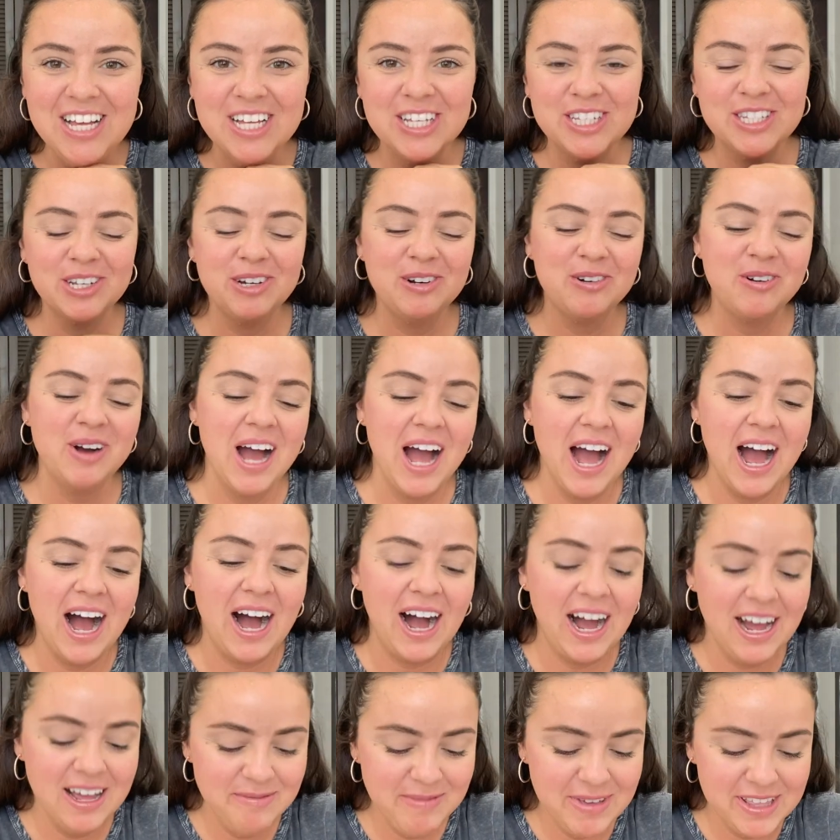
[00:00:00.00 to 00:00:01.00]
So
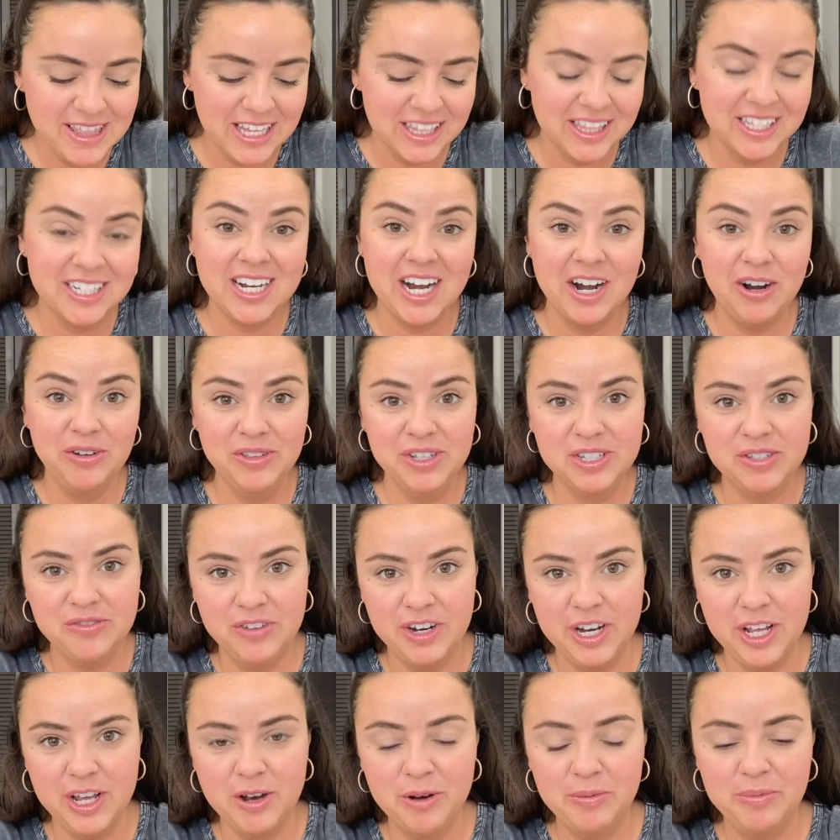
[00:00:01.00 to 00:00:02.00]
I made that the title of this
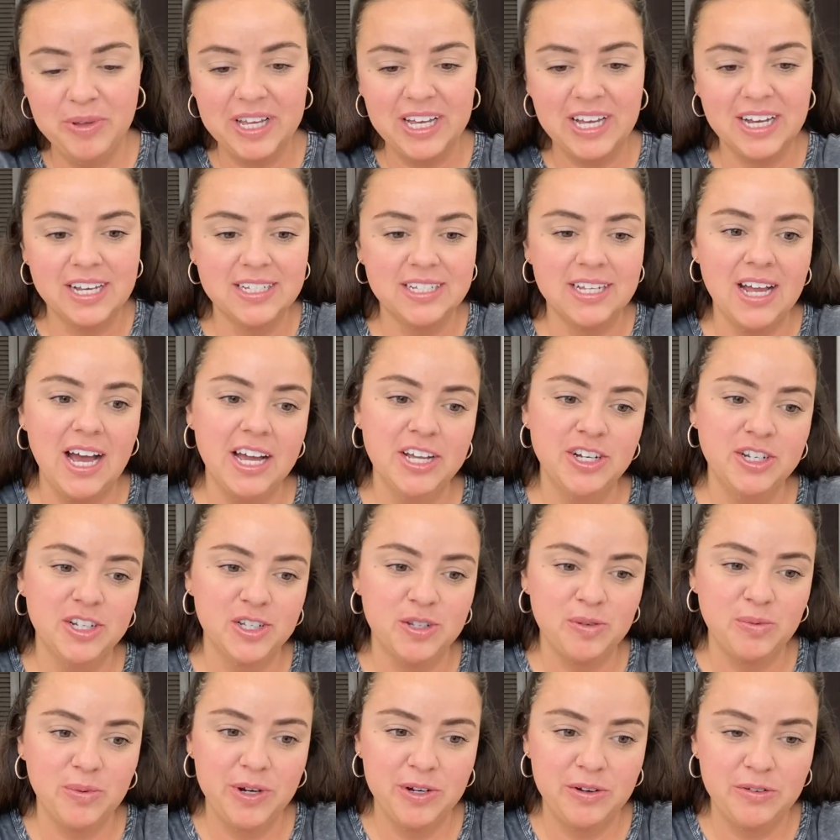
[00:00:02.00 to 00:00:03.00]
video because I
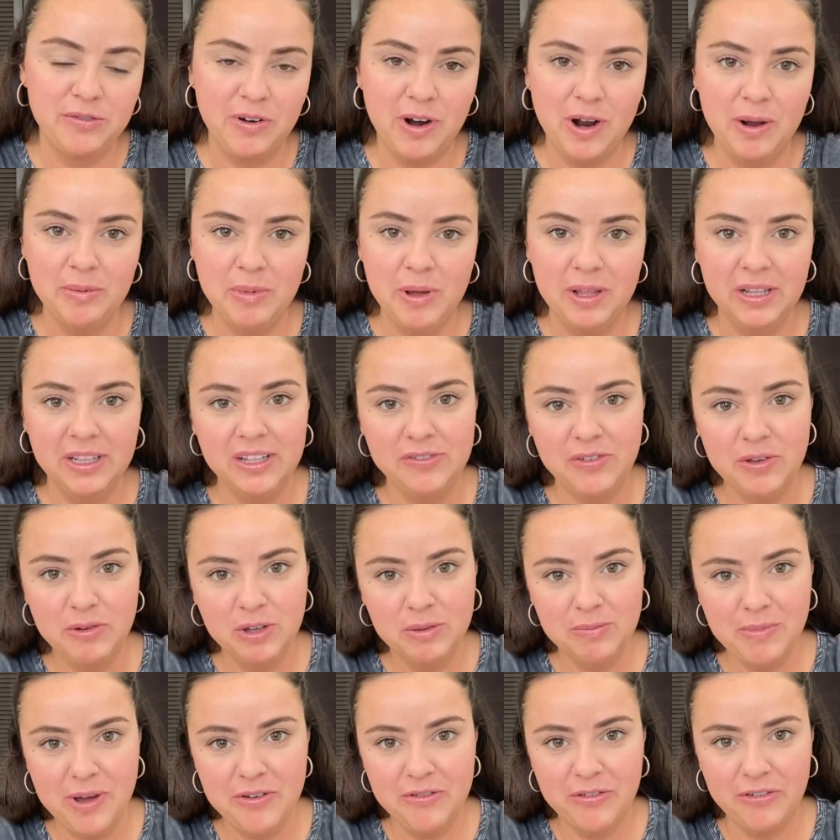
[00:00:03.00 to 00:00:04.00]
just went from living
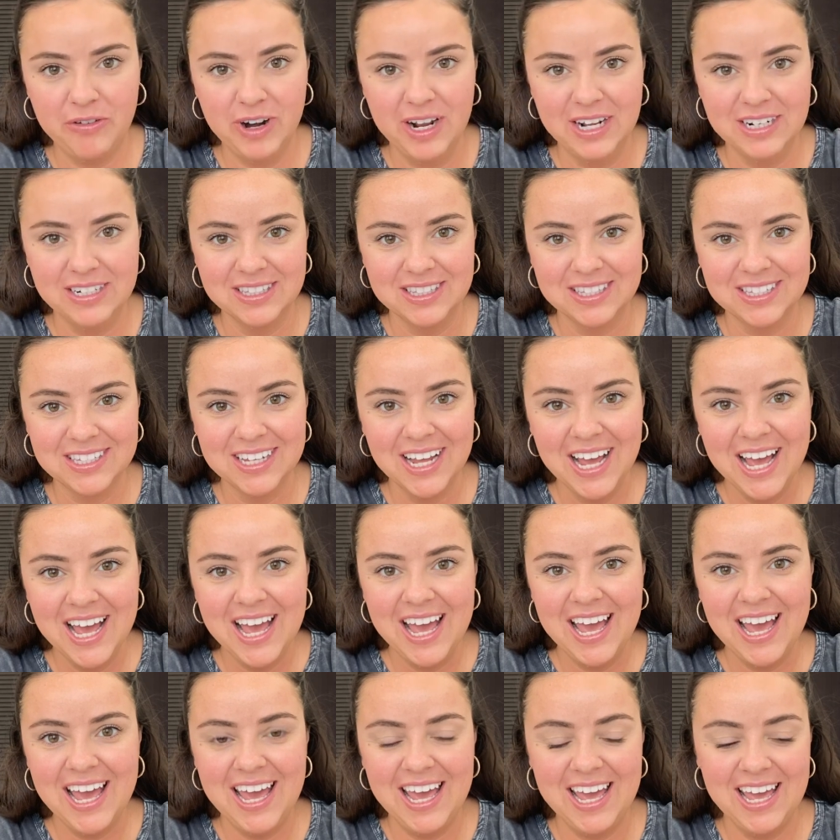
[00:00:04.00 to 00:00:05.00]
with my friends
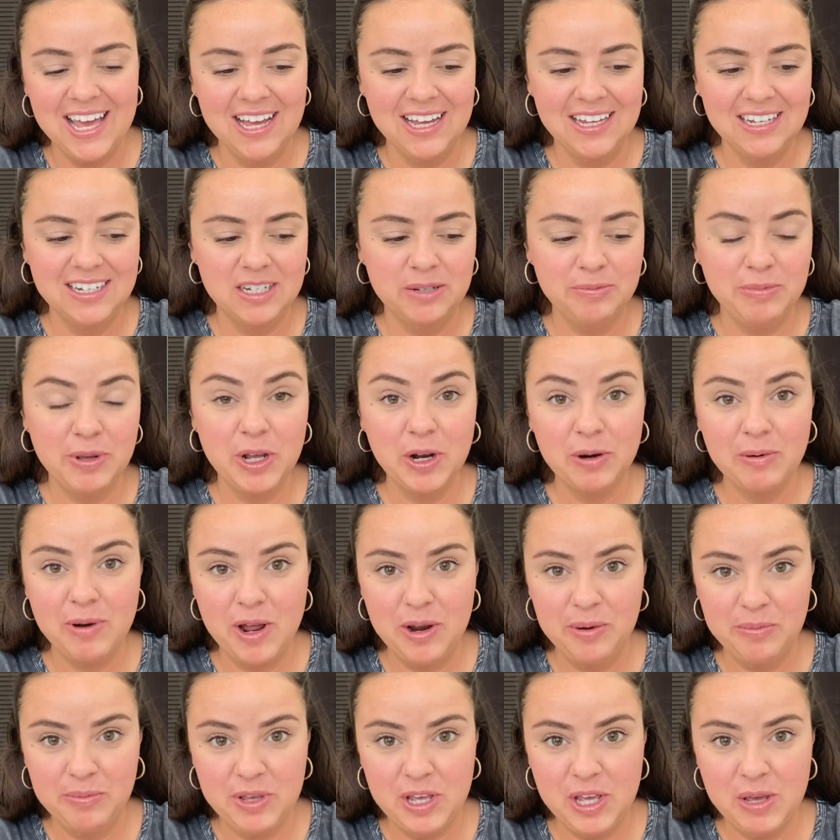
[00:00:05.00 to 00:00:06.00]
and being
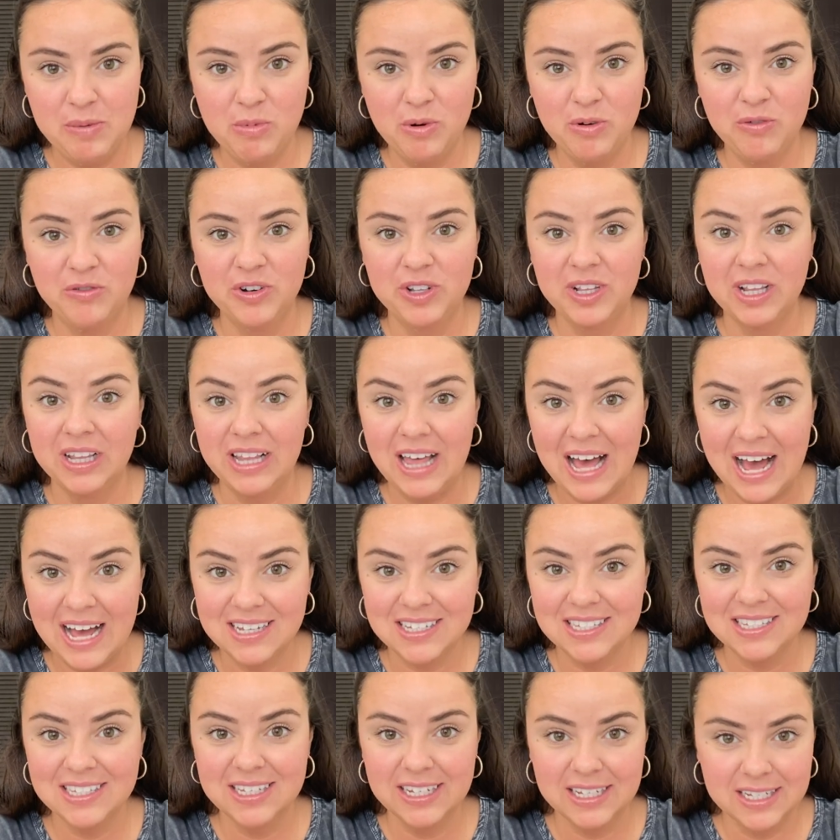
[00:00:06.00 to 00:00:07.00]
around people for the
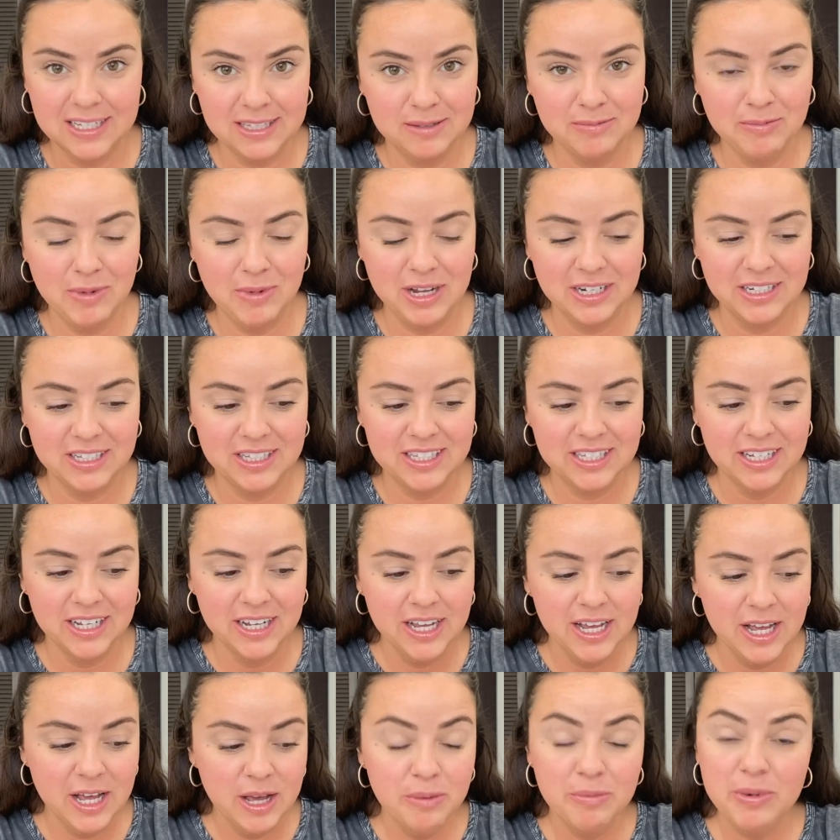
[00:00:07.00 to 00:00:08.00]
last 6 months,
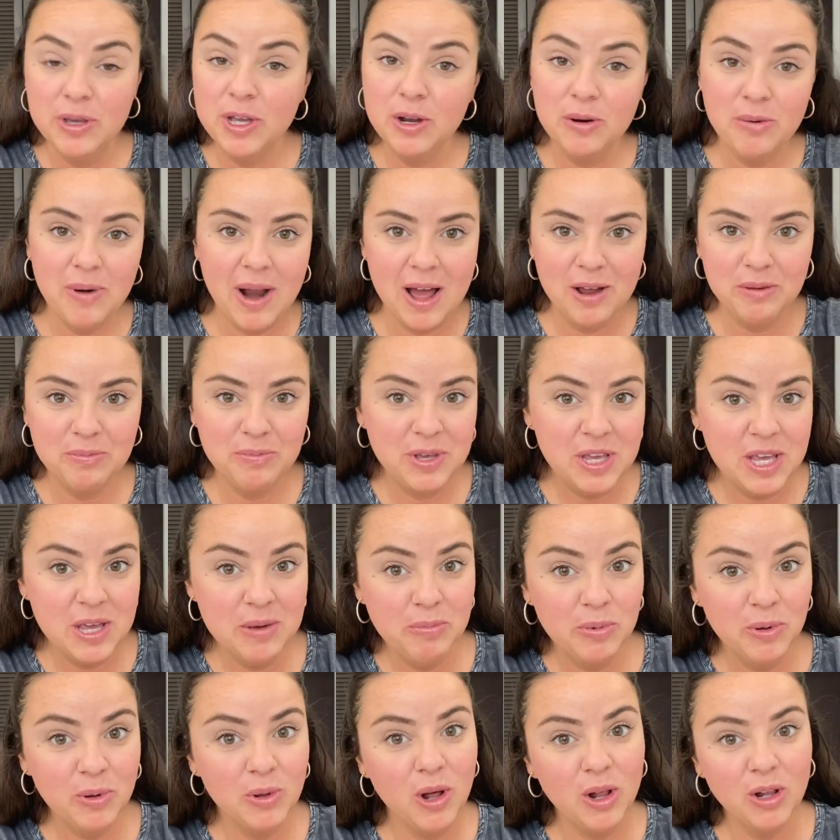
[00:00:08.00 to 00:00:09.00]
being around
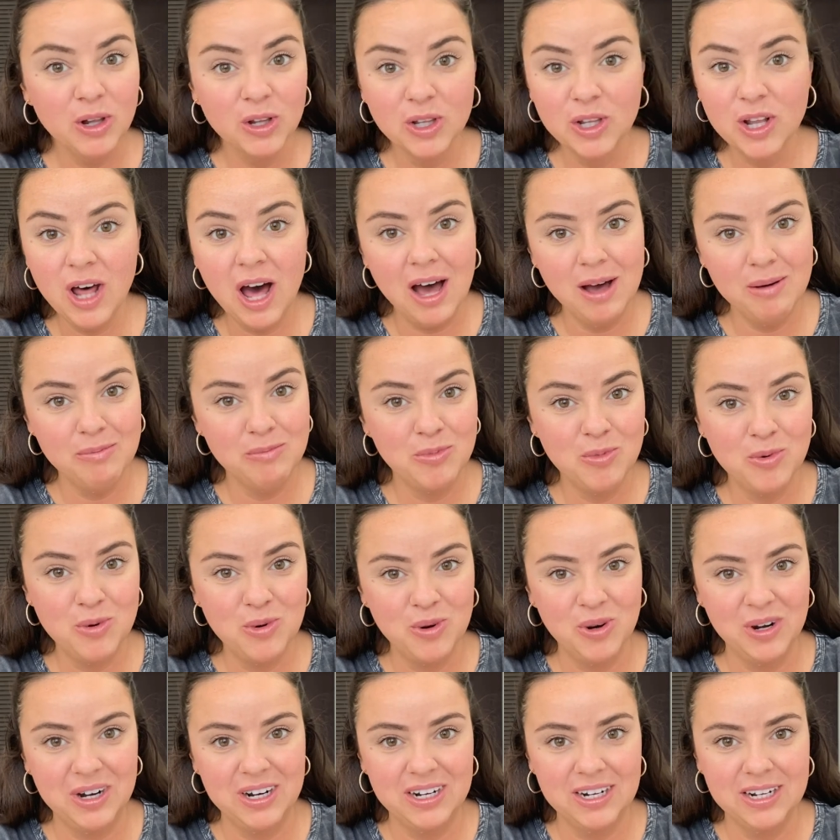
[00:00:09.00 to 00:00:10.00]
people a lot
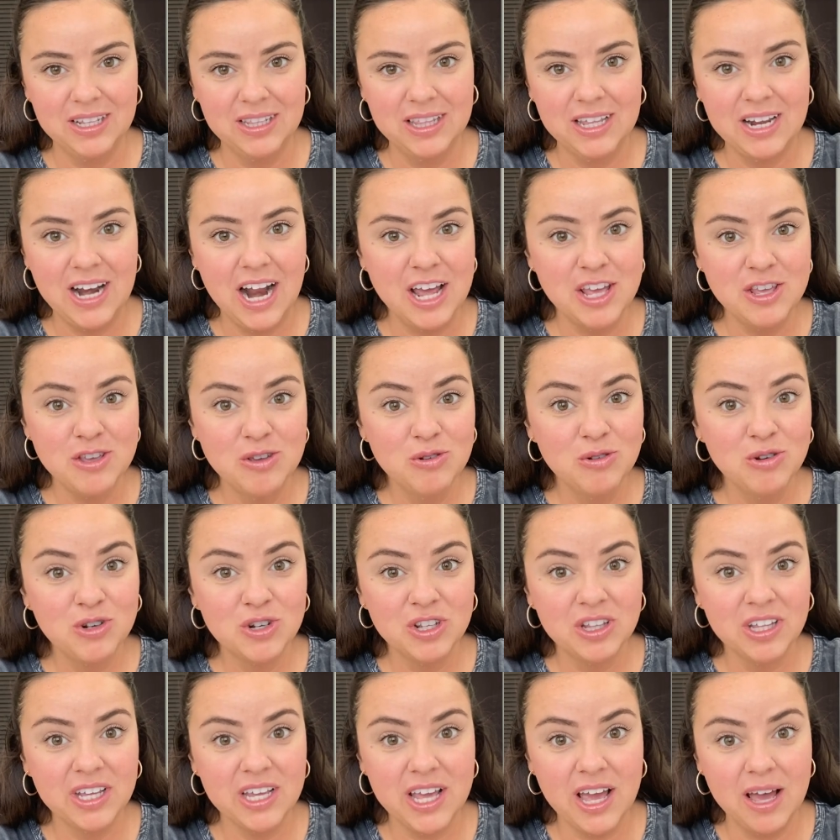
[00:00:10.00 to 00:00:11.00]
more than I
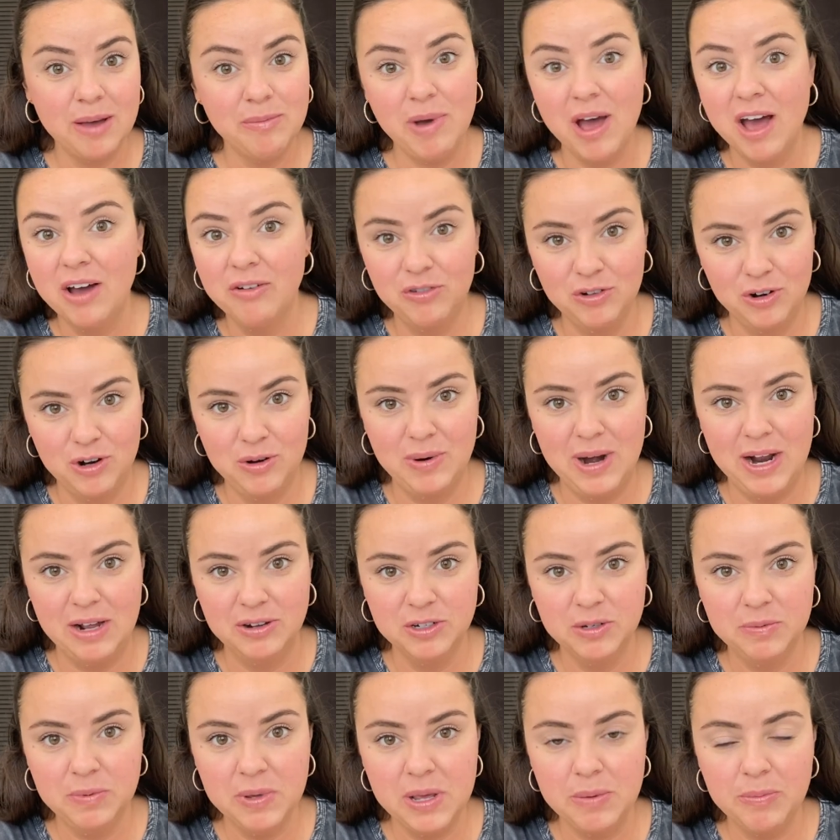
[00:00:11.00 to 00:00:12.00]
usually am ever
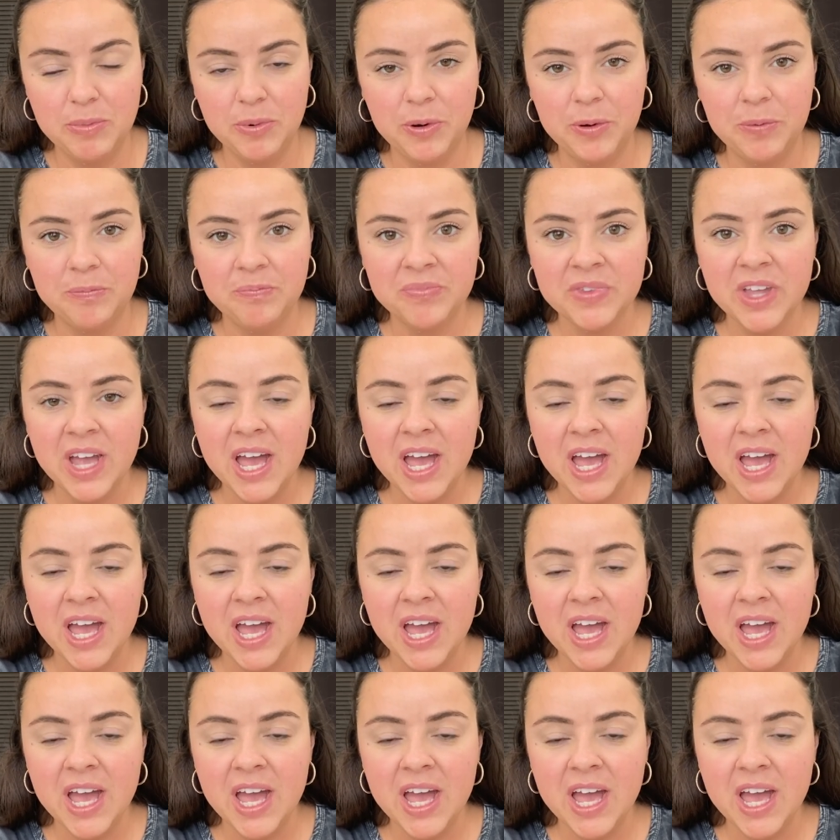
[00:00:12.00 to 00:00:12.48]
around people.